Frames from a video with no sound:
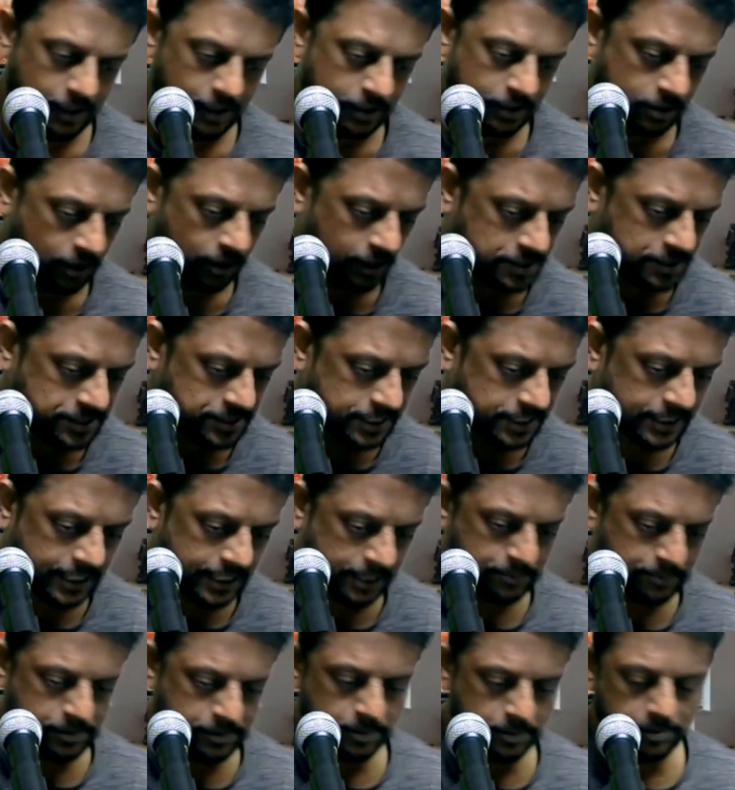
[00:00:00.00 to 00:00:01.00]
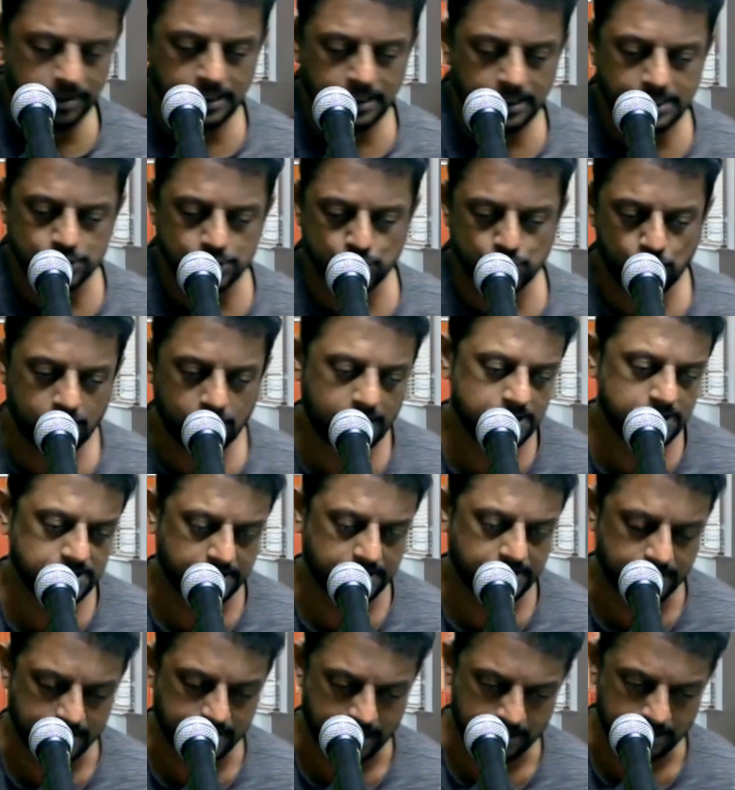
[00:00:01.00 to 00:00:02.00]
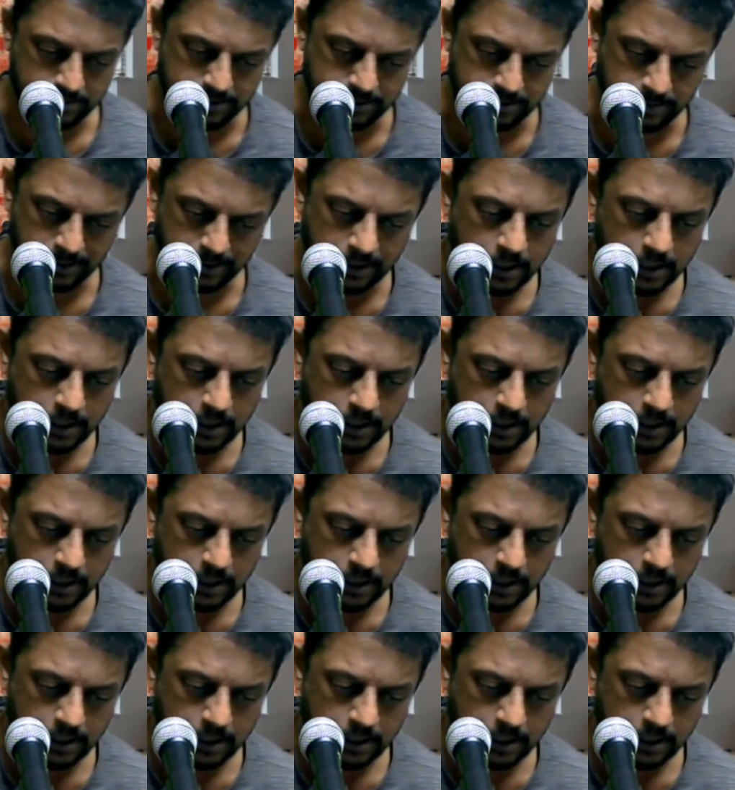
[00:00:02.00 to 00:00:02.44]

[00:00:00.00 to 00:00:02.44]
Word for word: God is incorruptible, His word is incorruptible.